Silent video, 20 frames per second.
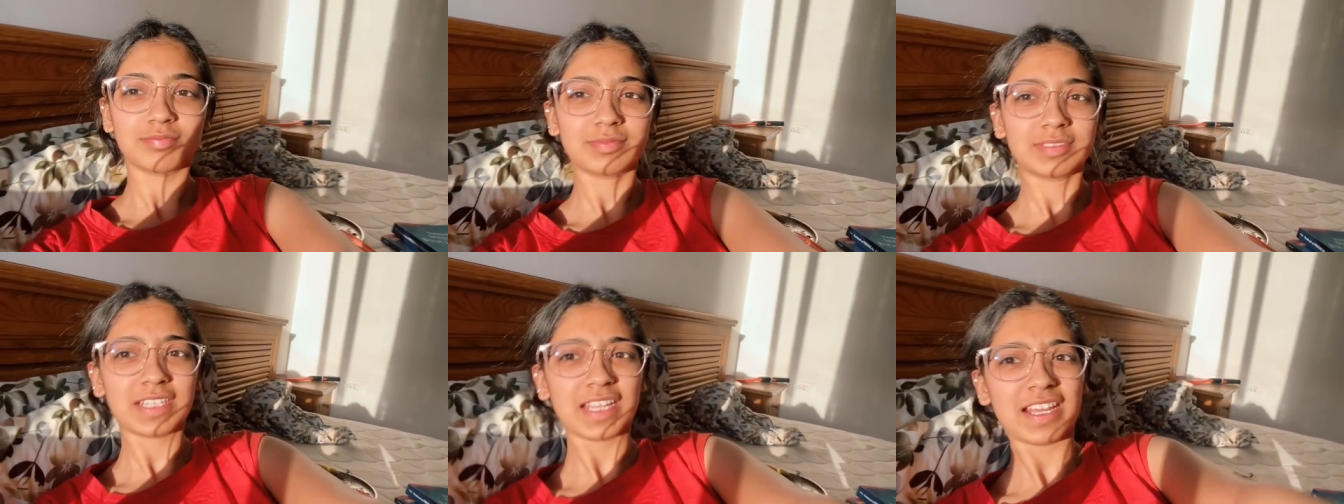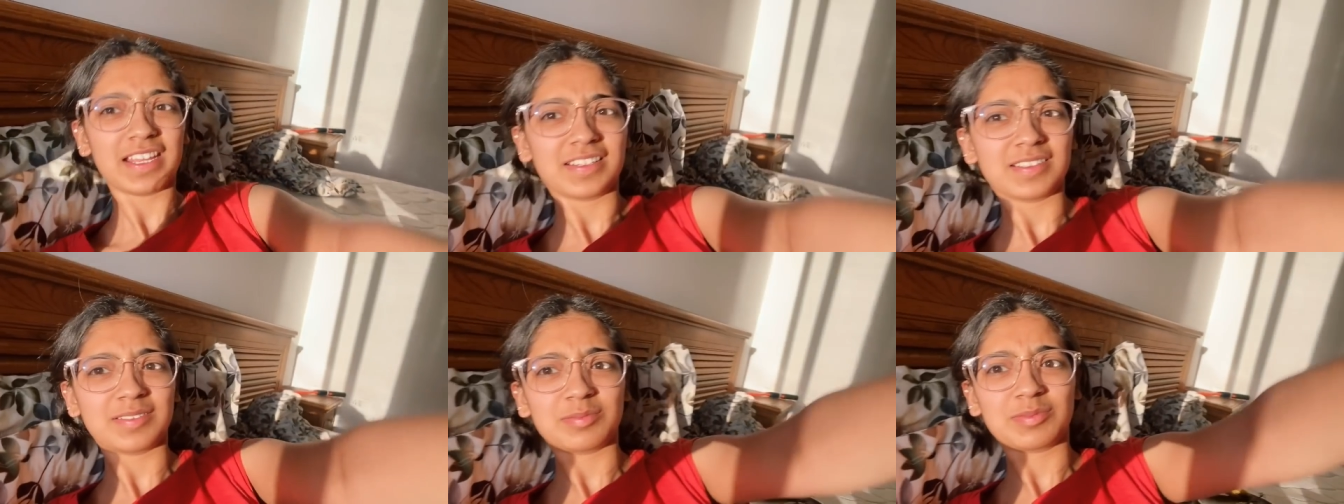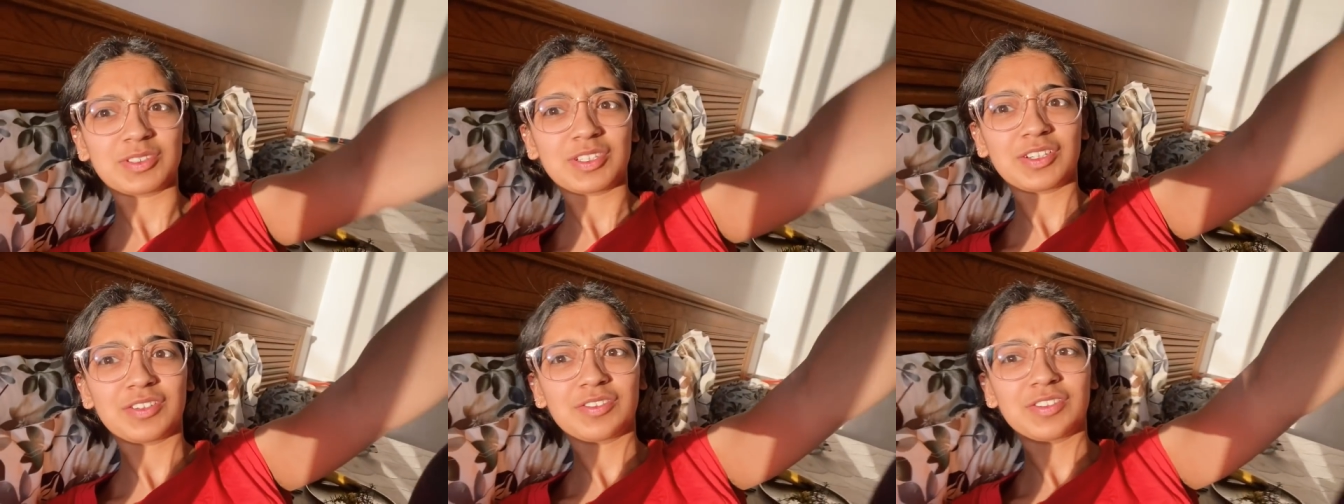10 I'm
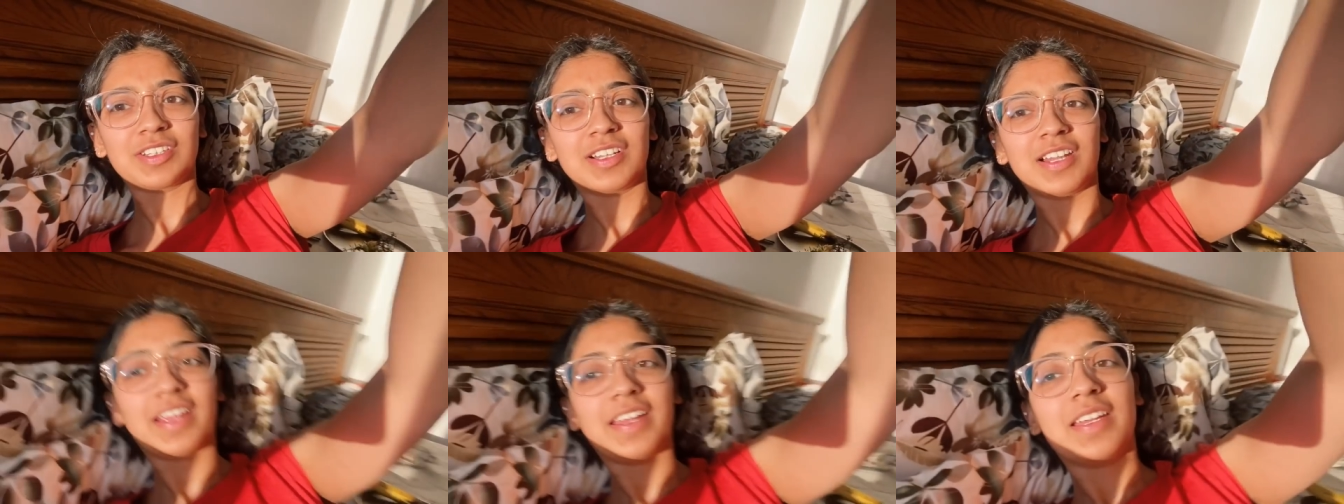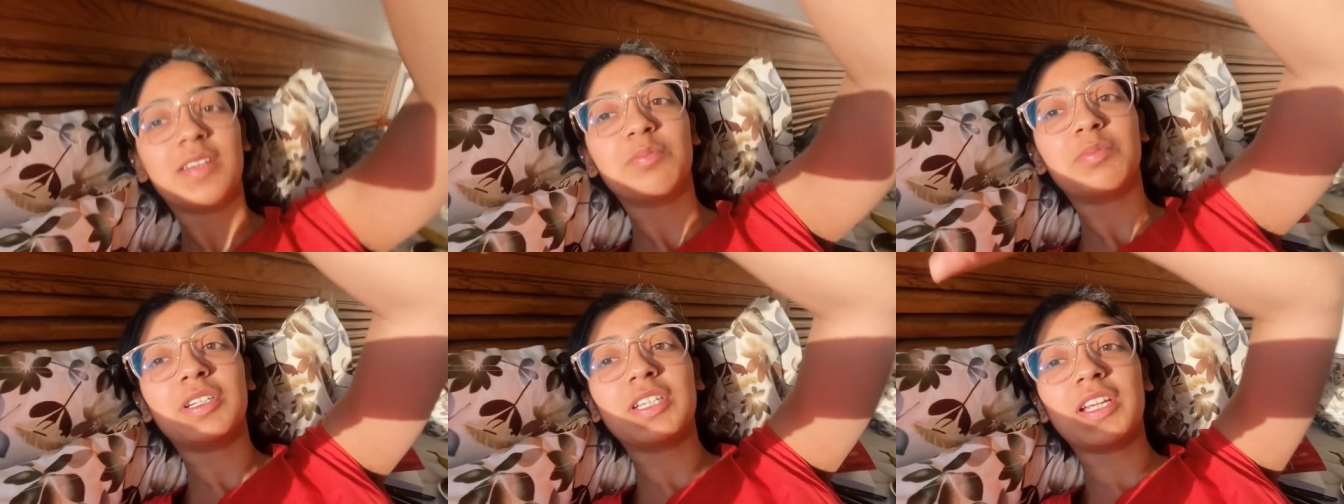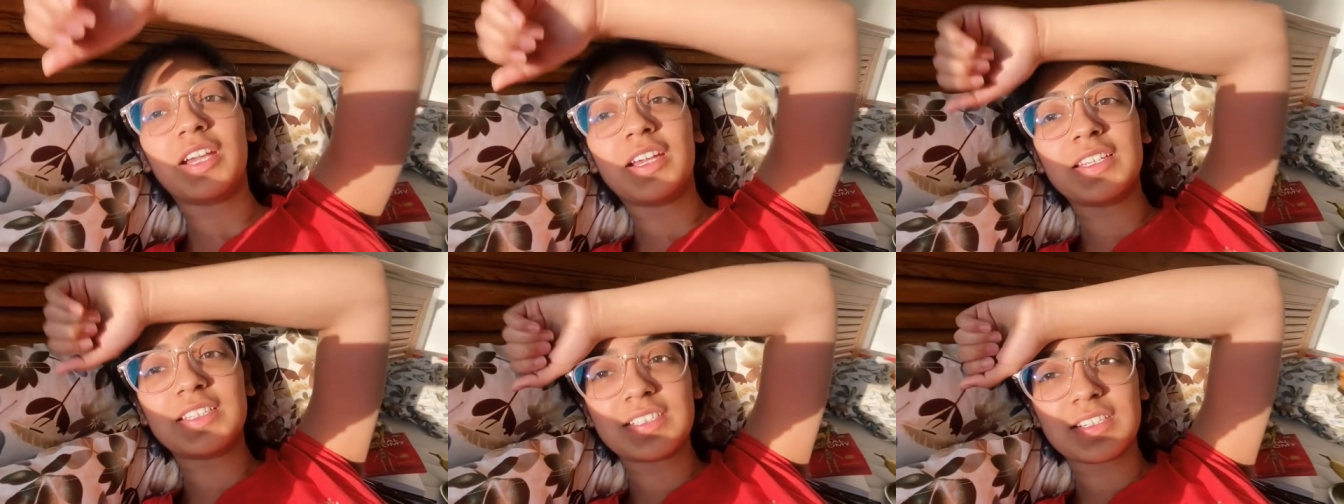sorry for the lighting but yeah
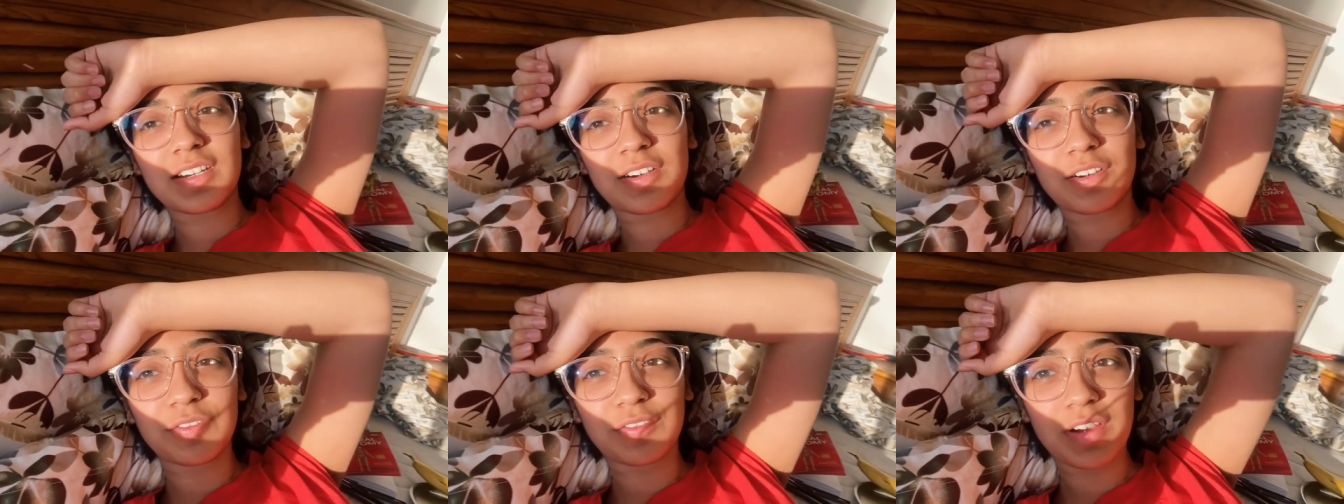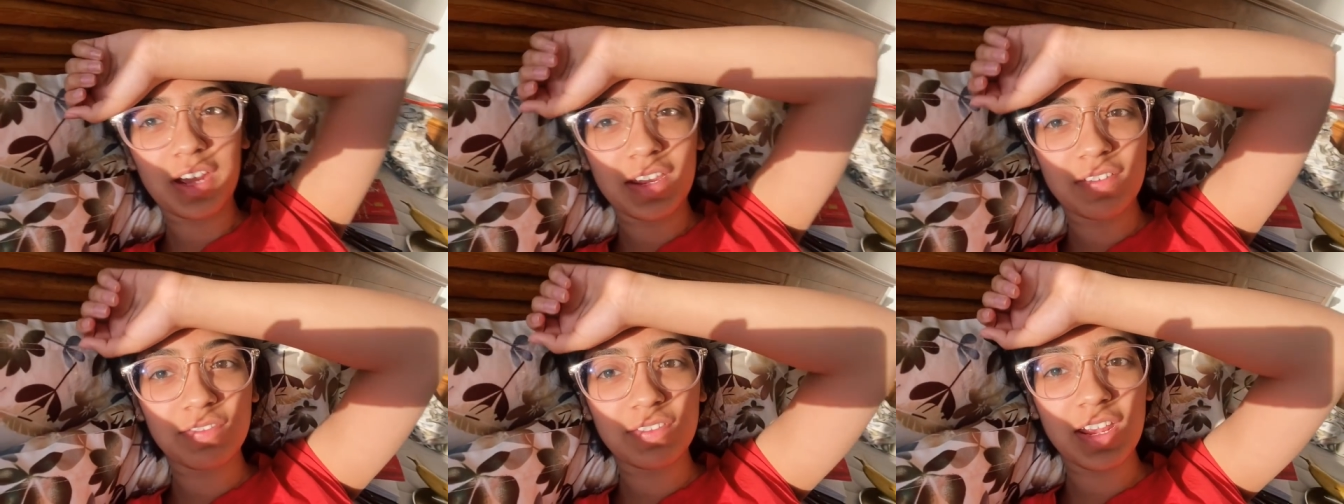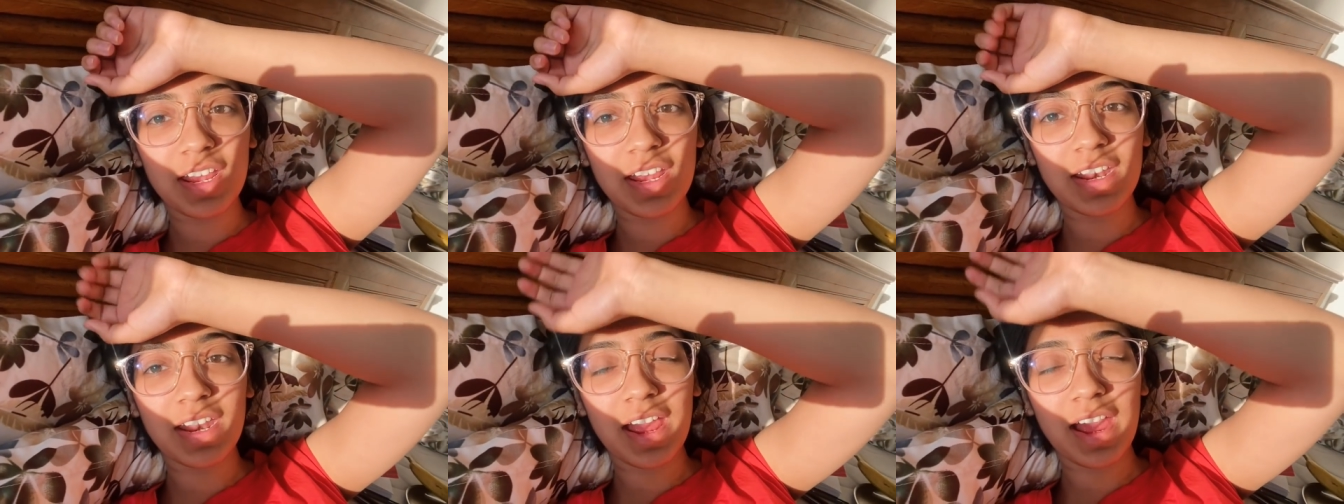it's around five
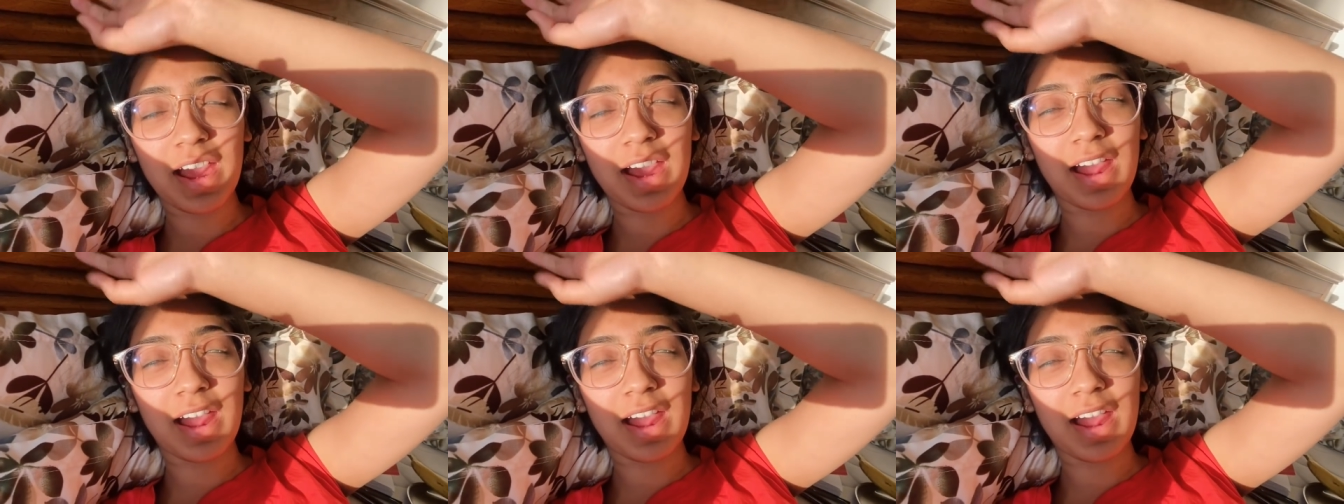ten,